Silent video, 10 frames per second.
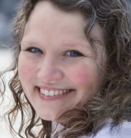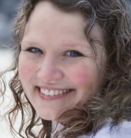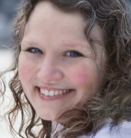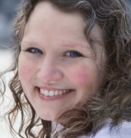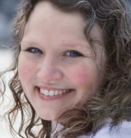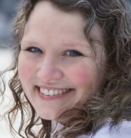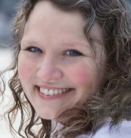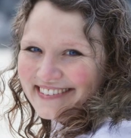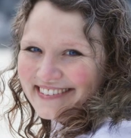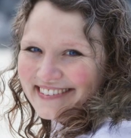
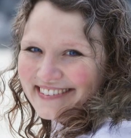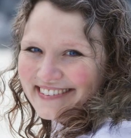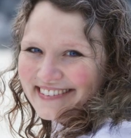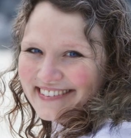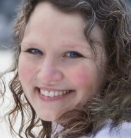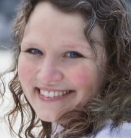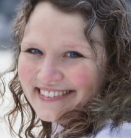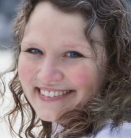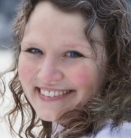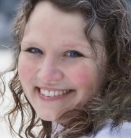
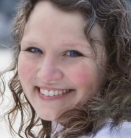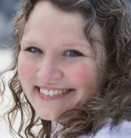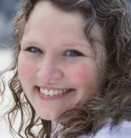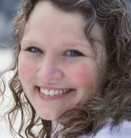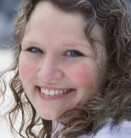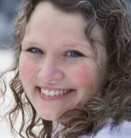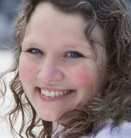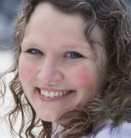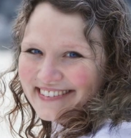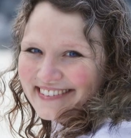
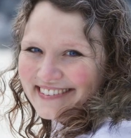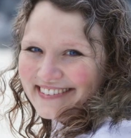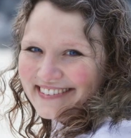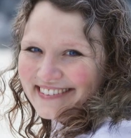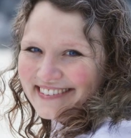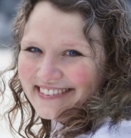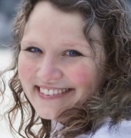[no speech]